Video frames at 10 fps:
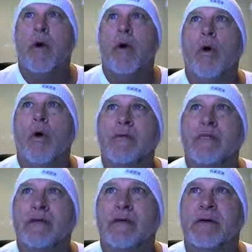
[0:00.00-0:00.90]
or a
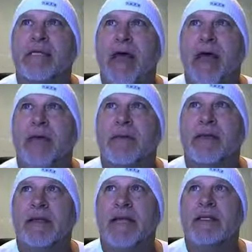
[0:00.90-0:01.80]
mysterious
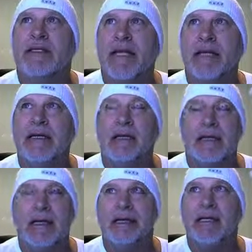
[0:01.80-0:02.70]
element that is hidden in the
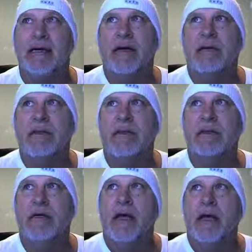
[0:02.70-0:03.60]
details,
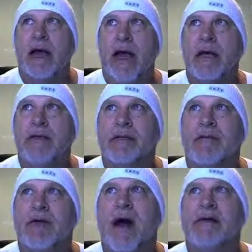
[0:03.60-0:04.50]
and it
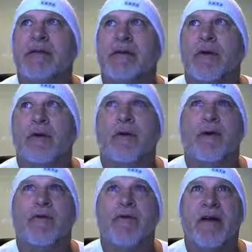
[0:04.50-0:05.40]
derives from the
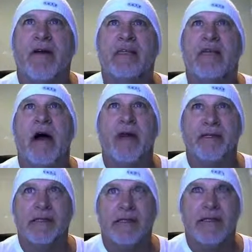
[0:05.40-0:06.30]
earlier phrase, God
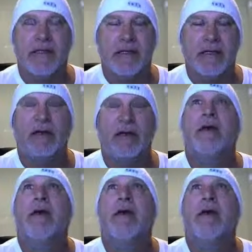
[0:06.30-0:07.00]
is in the detail,